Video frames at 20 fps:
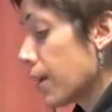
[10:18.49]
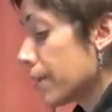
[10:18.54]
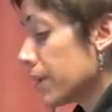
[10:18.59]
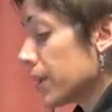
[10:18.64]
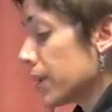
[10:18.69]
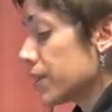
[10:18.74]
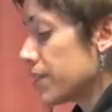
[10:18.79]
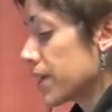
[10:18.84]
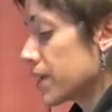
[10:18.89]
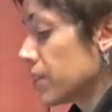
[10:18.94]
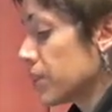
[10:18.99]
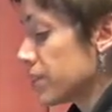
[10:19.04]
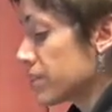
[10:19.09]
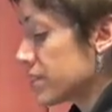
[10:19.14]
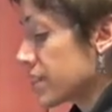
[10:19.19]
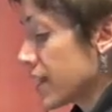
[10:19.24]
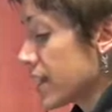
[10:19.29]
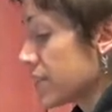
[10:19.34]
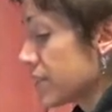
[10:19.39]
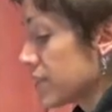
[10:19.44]
But they don't
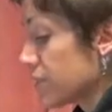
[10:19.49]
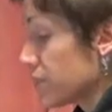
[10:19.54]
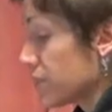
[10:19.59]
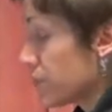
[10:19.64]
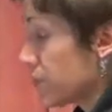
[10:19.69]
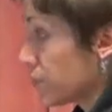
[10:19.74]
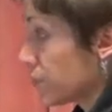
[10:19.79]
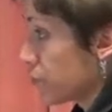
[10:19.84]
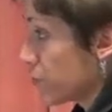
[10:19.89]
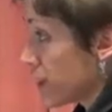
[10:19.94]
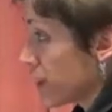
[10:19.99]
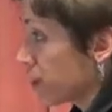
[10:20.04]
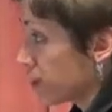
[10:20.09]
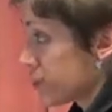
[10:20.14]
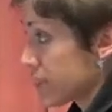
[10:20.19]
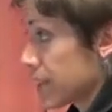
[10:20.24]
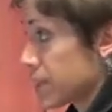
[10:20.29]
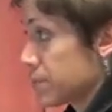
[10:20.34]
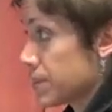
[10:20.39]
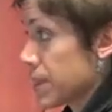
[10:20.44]
stay in the very
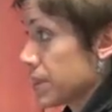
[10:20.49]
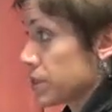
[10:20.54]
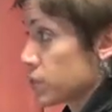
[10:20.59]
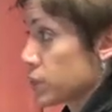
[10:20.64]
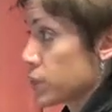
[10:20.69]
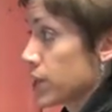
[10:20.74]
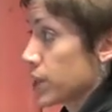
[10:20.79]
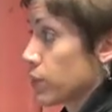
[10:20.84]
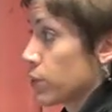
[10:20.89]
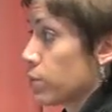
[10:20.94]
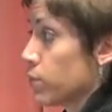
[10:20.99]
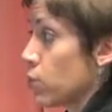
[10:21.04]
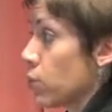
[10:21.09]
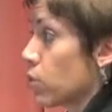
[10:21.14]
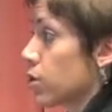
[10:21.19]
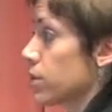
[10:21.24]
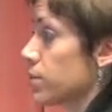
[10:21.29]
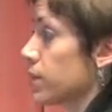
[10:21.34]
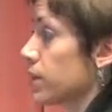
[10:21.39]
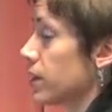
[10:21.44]
same nest where they were
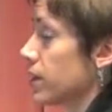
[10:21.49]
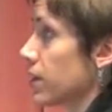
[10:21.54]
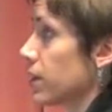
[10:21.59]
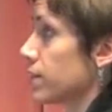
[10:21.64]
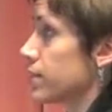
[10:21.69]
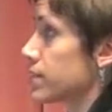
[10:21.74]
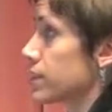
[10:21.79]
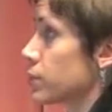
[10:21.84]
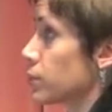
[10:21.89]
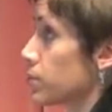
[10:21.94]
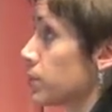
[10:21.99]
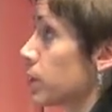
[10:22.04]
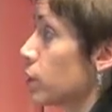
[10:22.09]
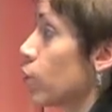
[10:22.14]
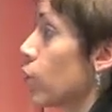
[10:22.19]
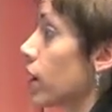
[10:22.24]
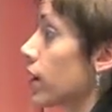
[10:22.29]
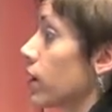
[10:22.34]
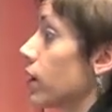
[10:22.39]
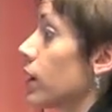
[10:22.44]
born, because it would be
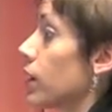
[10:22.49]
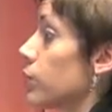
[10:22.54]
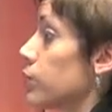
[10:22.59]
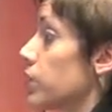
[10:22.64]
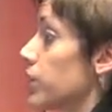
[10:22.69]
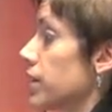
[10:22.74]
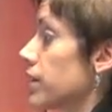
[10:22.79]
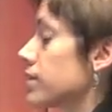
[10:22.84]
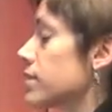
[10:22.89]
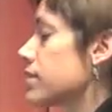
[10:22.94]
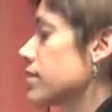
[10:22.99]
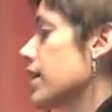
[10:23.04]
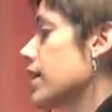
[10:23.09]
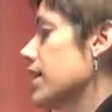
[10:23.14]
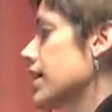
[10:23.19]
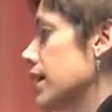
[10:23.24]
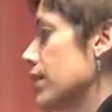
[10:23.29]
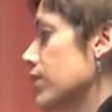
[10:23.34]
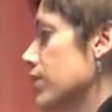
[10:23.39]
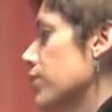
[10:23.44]
quite obvious
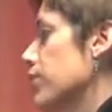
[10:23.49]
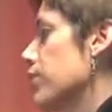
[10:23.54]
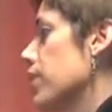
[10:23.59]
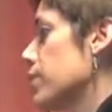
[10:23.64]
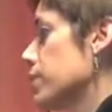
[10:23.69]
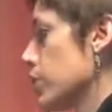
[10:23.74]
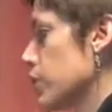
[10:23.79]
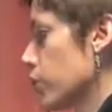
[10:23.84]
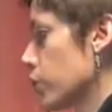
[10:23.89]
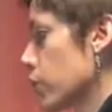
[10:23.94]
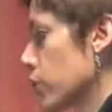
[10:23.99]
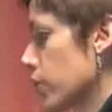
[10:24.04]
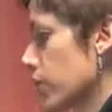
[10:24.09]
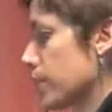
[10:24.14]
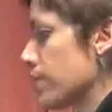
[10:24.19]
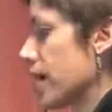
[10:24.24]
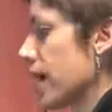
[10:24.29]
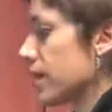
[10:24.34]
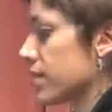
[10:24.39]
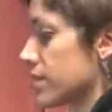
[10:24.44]
if the female were
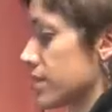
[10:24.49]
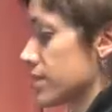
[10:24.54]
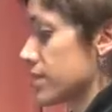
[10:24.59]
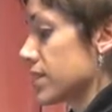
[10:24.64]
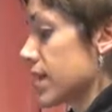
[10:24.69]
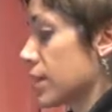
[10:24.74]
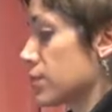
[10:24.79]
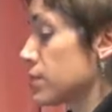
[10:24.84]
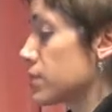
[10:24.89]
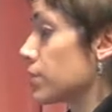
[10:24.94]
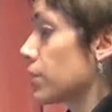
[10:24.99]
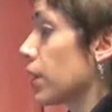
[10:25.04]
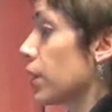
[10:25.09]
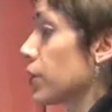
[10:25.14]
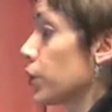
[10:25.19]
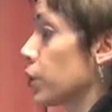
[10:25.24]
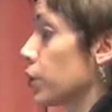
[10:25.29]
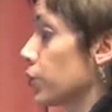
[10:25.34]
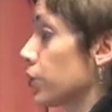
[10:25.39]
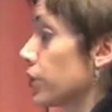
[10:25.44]
going back to the same
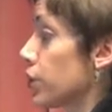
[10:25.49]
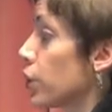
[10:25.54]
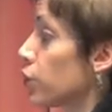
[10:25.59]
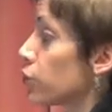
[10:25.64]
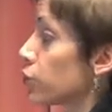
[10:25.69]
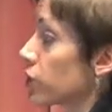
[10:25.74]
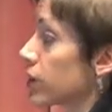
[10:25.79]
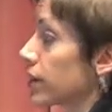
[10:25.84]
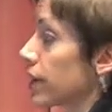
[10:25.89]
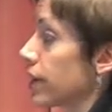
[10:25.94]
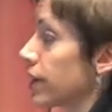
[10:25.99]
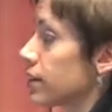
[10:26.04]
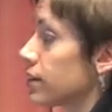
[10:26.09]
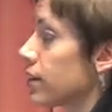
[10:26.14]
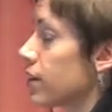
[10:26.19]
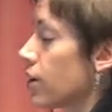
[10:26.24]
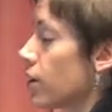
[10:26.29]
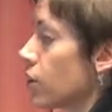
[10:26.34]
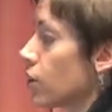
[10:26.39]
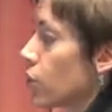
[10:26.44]
spot over and over
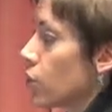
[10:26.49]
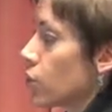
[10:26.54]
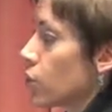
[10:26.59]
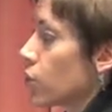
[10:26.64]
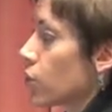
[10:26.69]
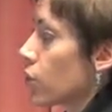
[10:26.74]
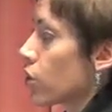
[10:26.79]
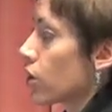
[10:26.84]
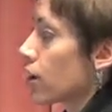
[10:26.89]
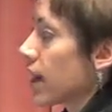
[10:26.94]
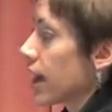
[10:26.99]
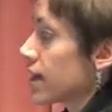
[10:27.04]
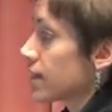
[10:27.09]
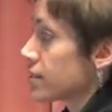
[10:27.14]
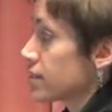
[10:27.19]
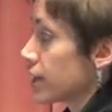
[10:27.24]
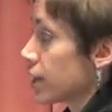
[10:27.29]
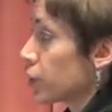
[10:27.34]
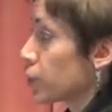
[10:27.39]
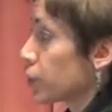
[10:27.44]
again, or
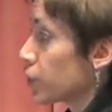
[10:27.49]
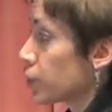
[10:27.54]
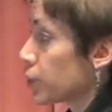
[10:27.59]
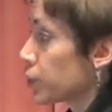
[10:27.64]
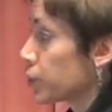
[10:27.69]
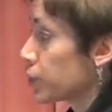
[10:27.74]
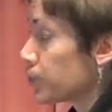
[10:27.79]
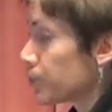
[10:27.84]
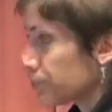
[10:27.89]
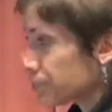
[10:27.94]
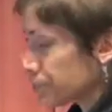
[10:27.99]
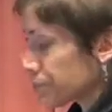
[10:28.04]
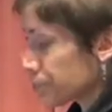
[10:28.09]
as they grew,